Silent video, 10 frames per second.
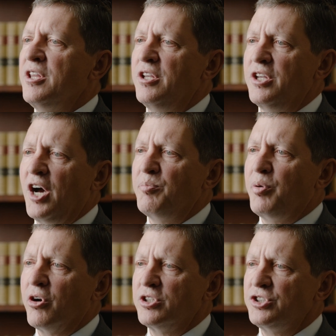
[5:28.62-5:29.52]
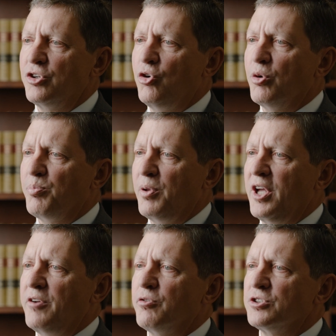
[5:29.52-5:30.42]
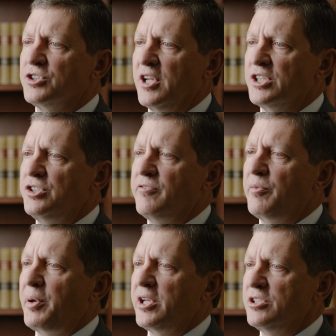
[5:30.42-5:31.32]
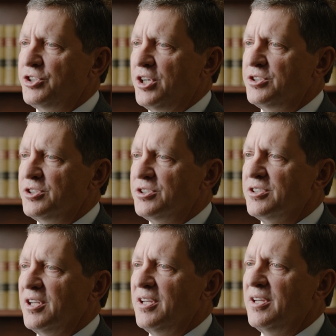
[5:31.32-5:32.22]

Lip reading: the nonpartisan court plan for selection of appellate judges.